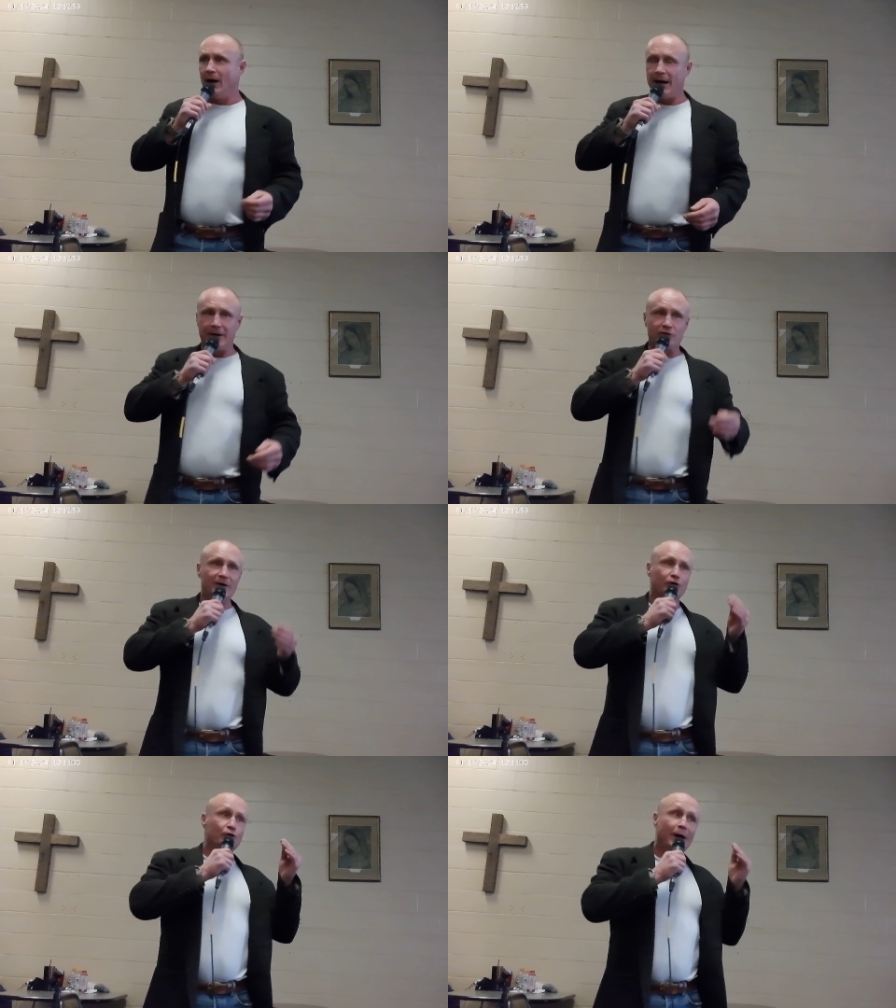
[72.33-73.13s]
And I tried
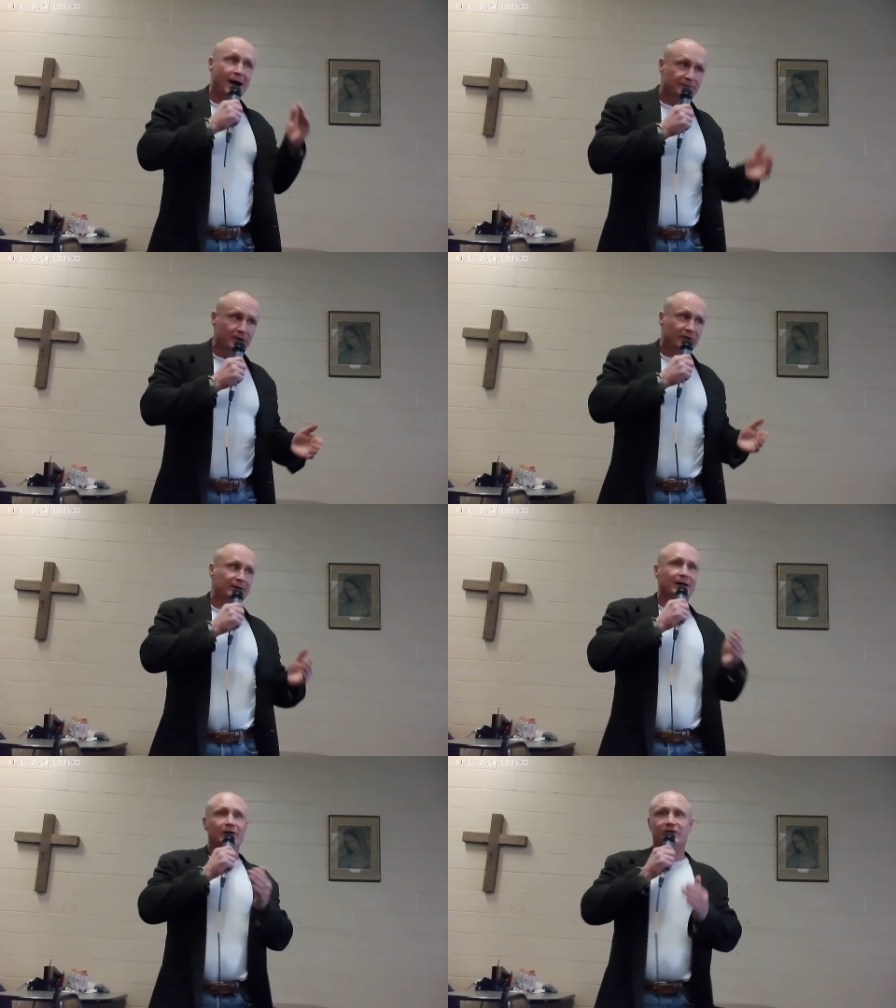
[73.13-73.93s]
to do everything
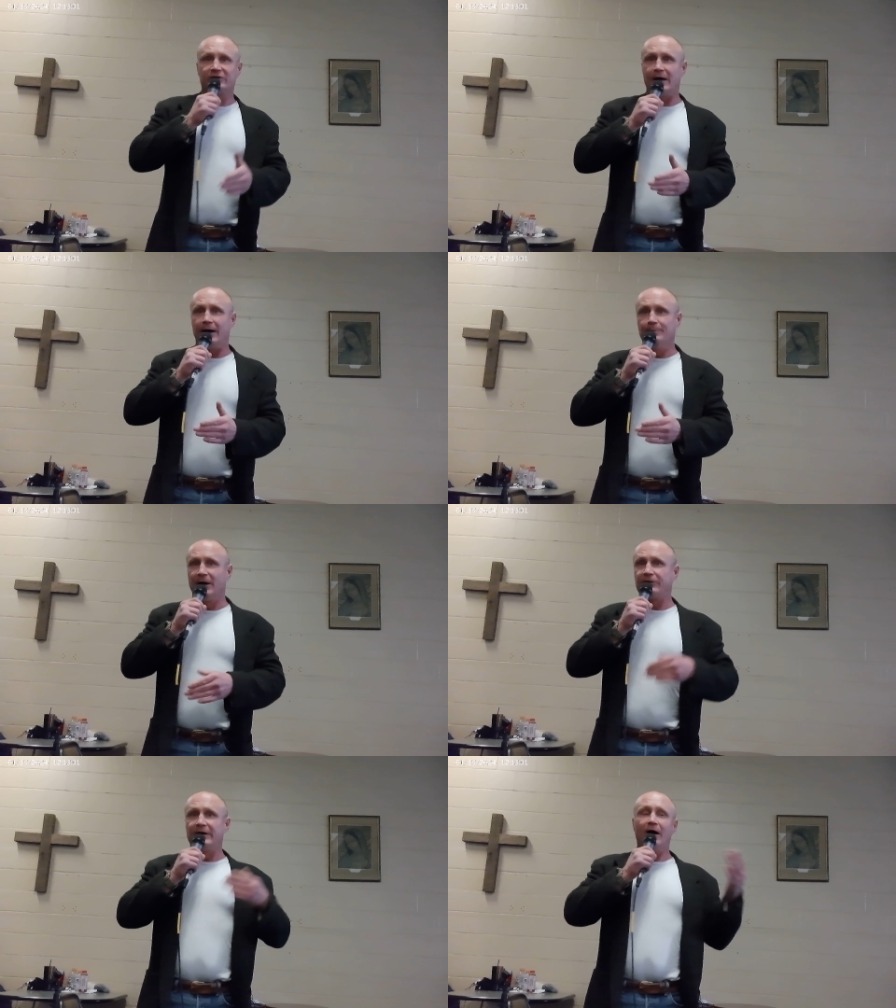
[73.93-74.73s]
that it said. My
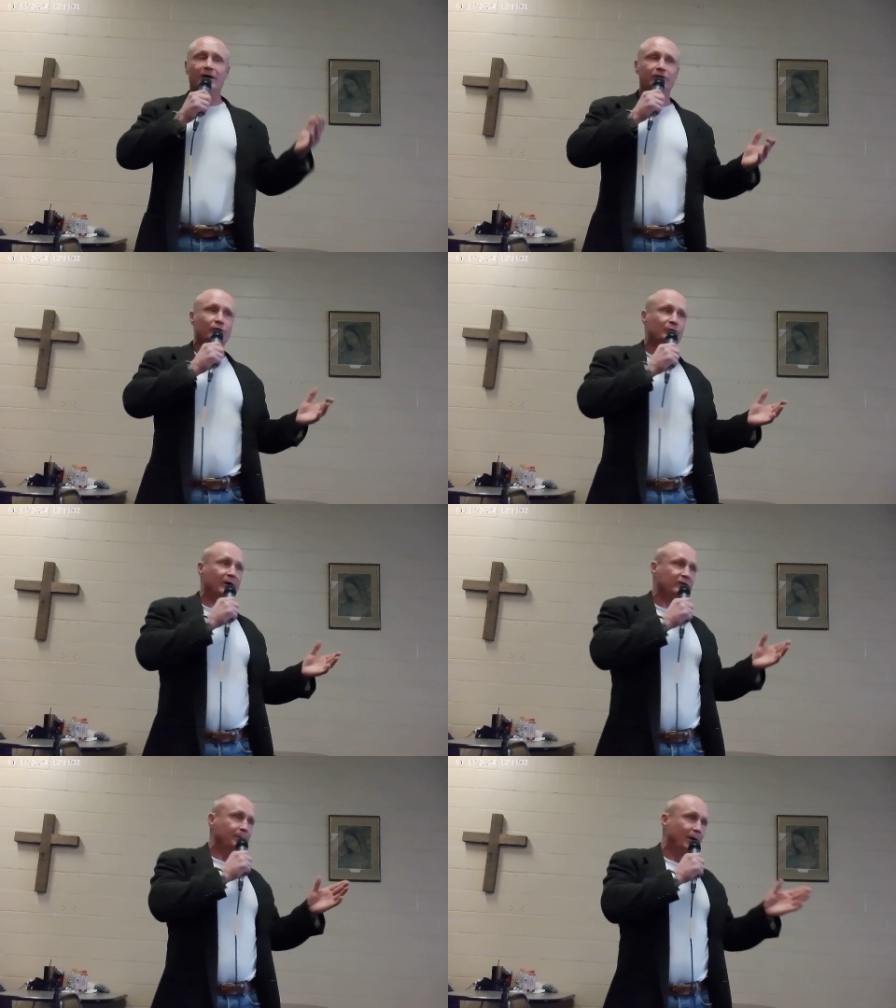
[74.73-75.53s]
theology was
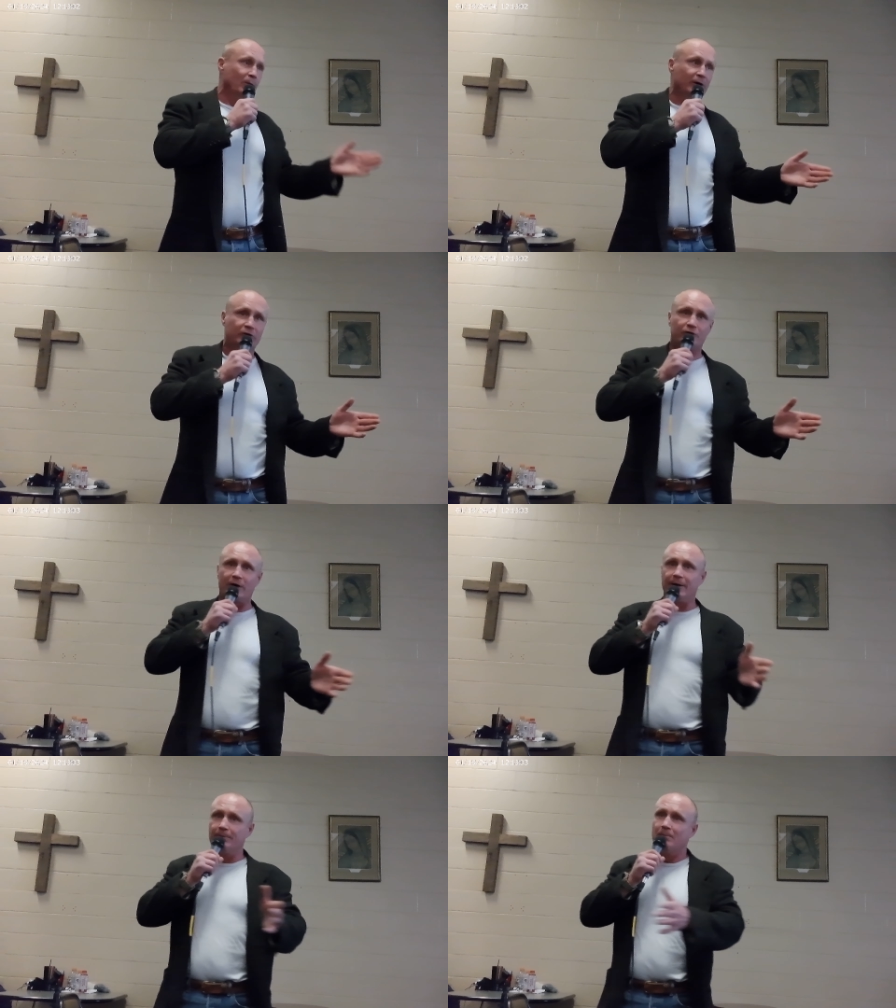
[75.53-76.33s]
messed up. I wanted to
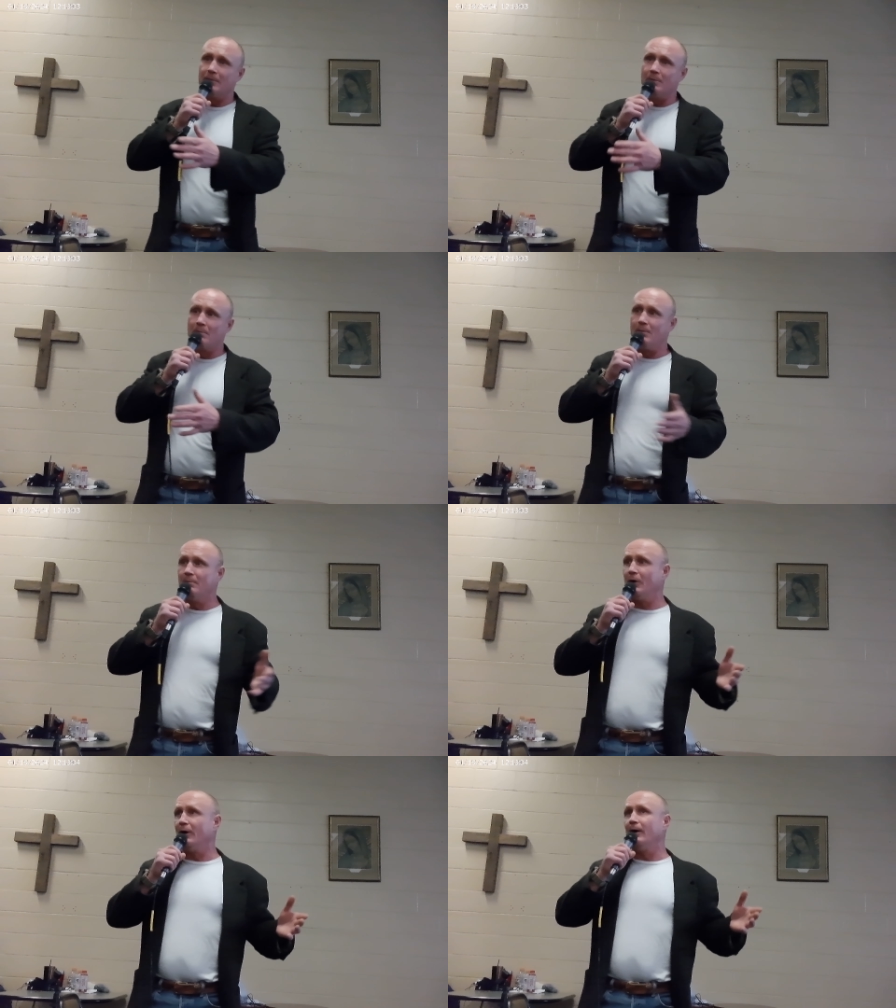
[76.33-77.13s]
try
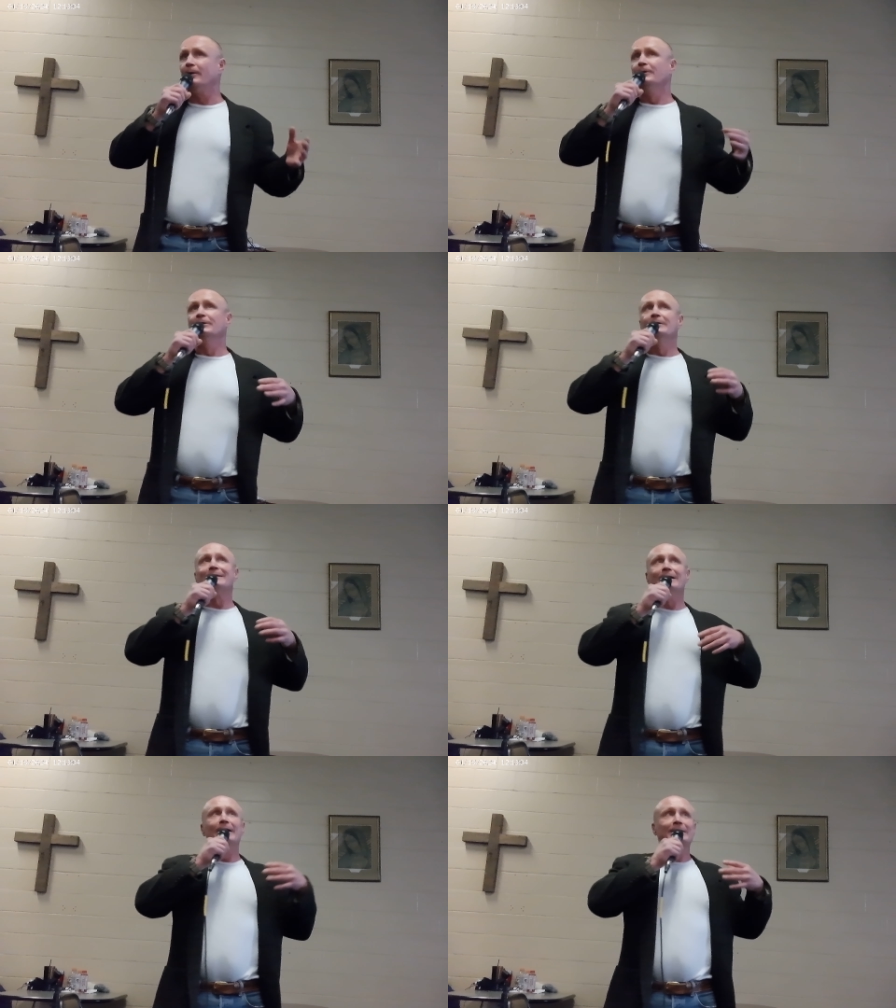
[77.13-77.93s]
to uh,
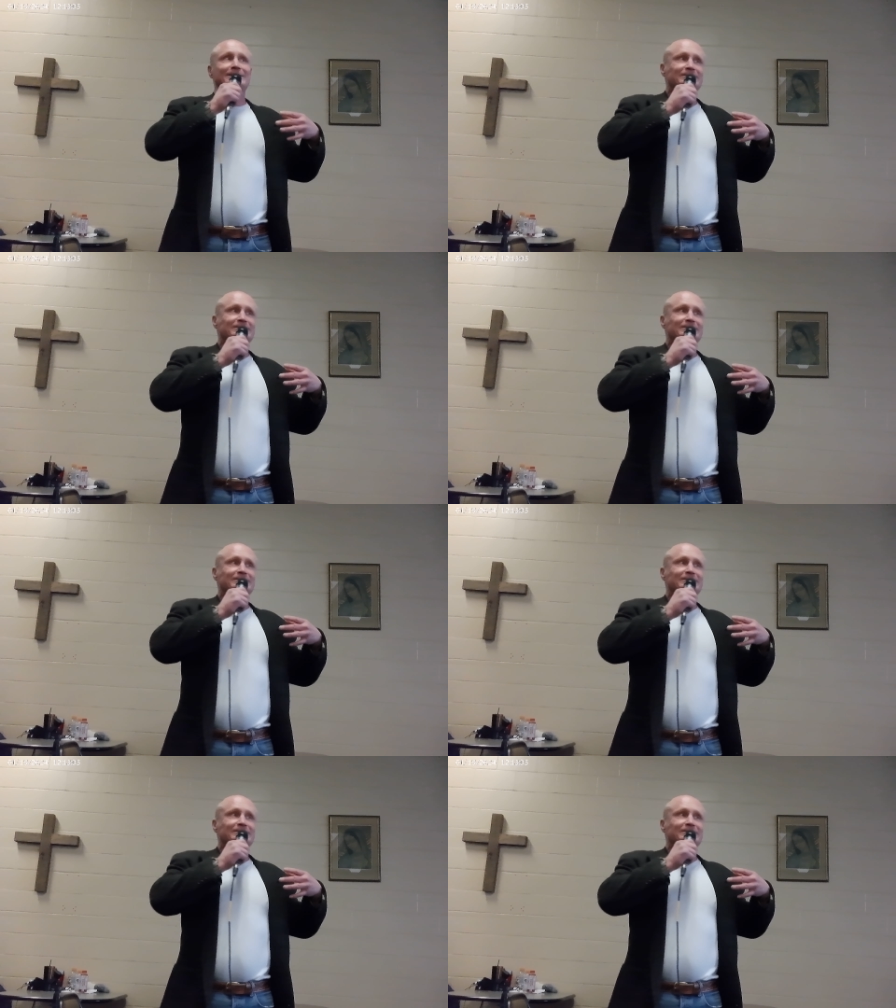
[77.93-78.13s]
uh,